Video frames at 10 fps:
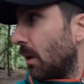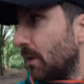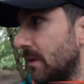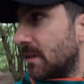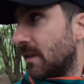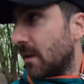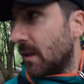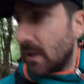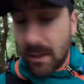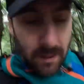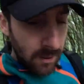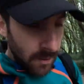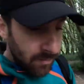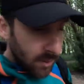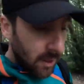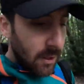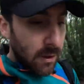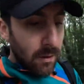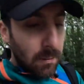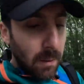I went to the, you
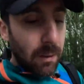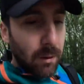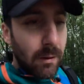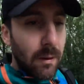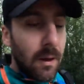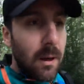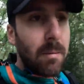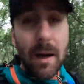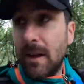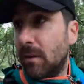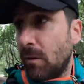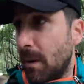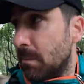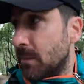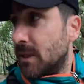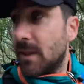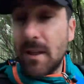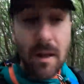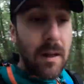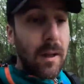know, the mountain bike ramps in
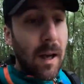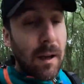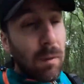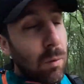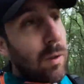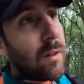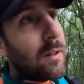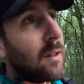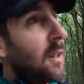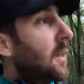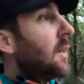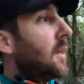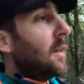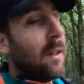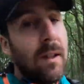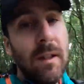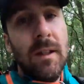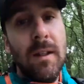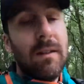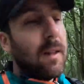the Adel Woods. I
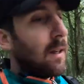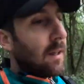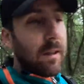was like,